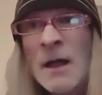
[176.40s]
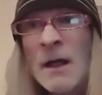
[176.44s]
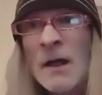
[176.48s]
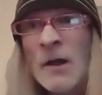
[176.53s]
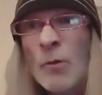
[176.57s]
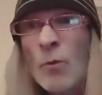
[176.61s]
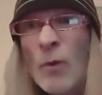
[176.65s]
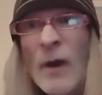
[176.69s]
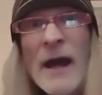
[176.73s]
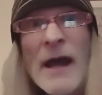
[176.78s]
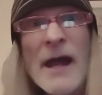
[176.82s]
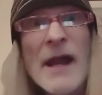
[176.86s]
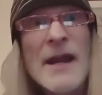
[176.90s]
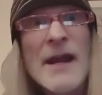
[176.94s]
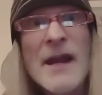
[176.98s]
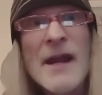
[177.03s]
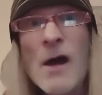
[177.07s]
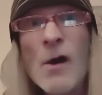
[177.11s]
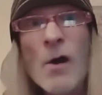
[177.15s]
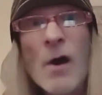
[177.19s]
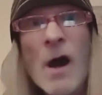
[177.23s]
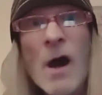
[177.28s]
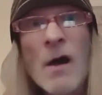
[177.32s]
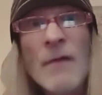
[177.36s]
when
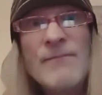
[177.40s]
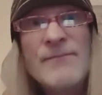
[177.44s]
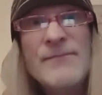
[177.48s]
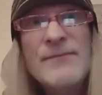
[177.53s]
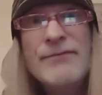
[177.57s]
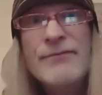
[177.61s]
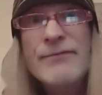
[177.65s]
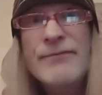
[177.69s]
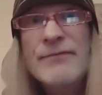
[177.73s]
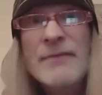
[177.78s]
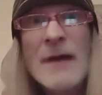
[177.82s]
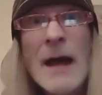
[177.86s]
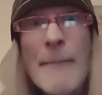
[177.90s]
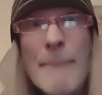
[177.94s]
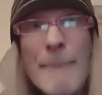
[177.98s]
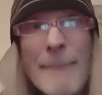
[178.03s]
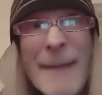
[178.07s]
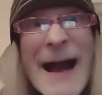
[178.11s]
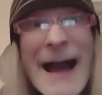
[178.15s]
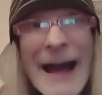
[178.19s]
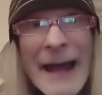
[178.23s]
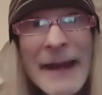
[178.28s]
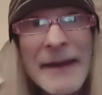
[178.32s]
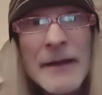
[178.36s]
a
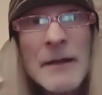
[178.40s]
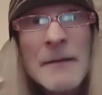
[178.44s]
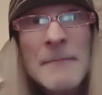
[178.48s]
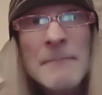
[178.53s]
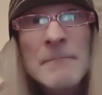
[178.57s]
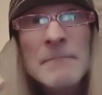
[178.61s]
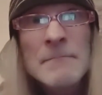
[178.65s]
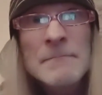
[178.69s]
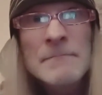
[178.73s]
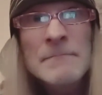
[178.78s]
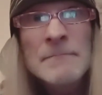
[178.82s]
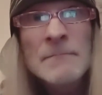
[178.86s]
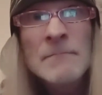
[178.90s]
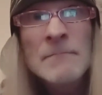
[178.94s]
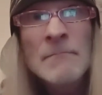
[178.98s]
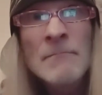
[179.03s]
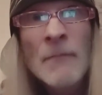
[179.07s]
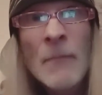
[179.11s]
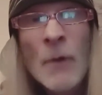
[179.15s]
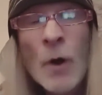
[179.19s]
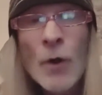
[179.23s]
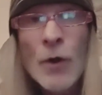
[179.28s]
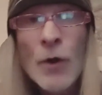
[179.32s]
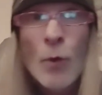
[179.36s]
man
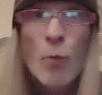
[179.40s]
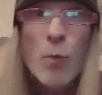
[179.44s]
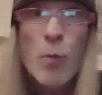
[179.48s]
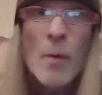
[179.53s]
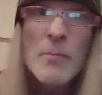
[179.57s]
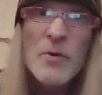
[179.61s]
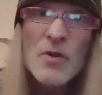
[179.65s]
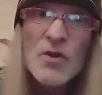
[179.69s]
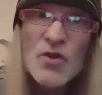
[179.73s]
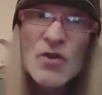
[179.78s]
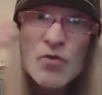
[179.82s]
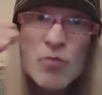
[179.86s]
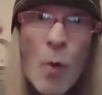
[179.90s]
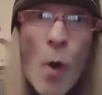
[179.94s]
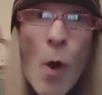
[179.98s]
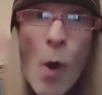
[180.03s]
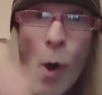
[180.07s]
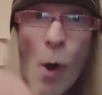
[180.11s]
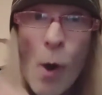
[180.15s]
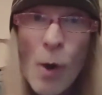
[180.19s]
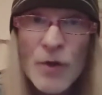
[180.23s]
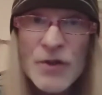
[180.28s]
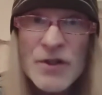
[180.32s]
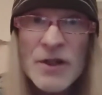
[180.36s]
on a woman's
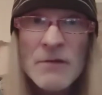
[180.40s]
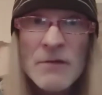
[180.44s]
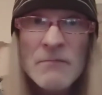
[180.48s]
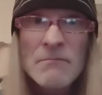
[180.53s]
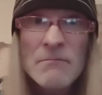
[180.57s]
ward,